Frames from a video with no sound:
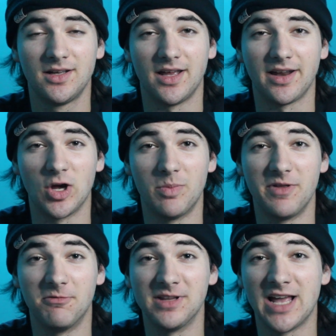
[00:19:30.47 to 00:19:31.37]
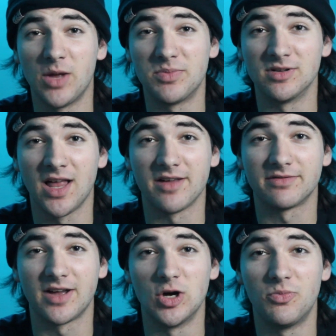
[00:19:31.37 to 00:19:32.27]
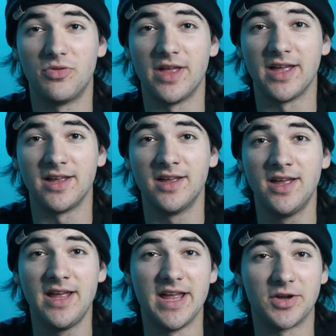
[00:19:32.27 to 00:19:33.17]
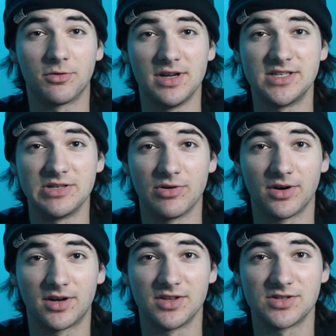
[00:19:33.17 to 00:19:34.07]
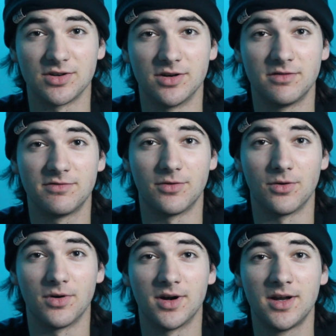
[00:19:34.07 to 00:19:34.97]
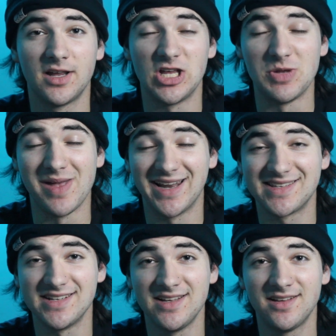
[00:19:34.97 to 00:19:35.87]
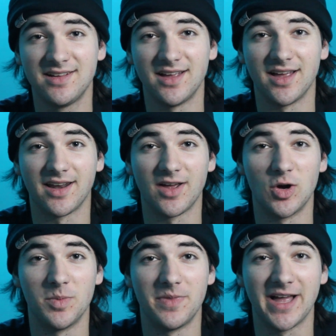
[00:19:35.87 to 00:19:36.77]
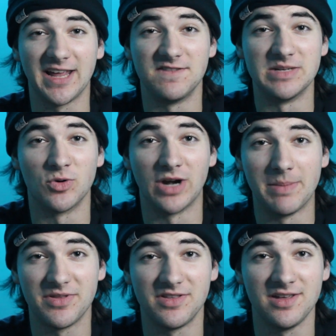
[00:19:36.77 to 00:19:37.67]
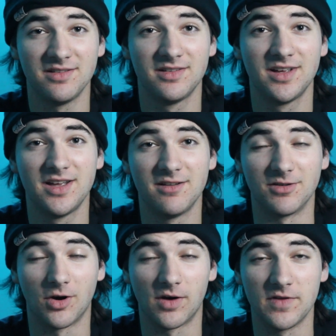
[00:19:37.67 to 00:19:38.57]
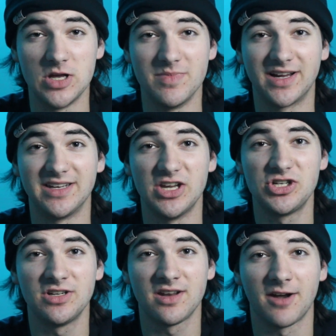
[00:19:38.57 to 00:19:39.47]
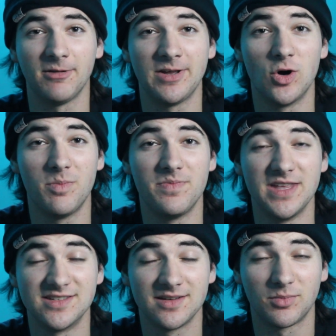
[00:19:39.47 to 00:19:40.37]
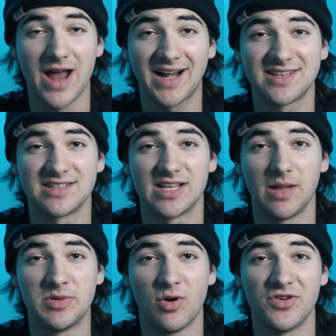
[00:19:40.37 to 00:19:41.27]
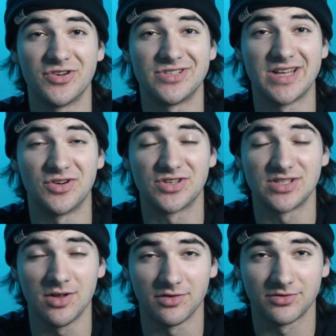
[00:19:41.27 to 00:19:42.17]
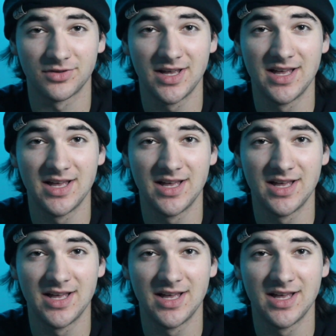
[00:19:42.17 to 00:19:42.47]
And I hope they really help your life. I hope they increase your concern for humanity, and I hope that gives you more empathy regarding the human condition. And I really hope these practices help you understand yourself